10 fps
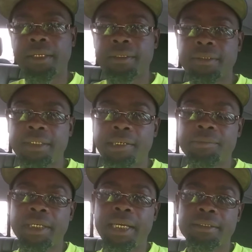think it's time
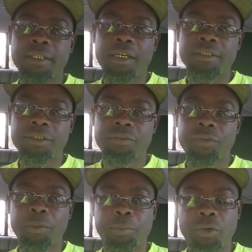to ask ourselves
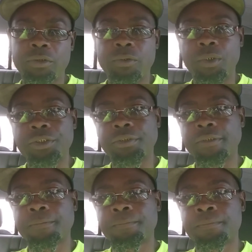an important
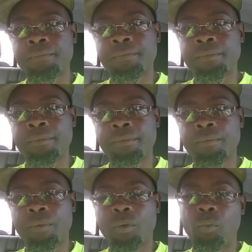question.
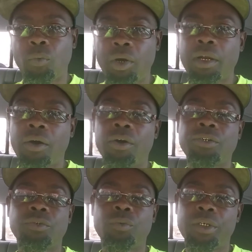What are
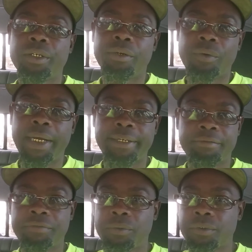you really
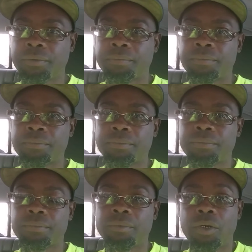grinding for?
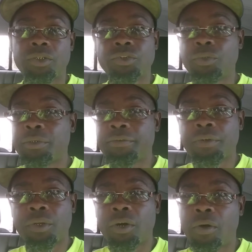Are you doing it
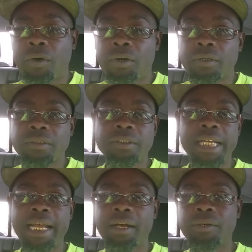for the cars,
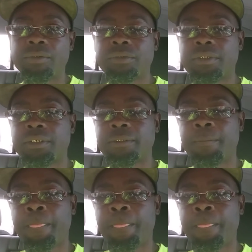the house, the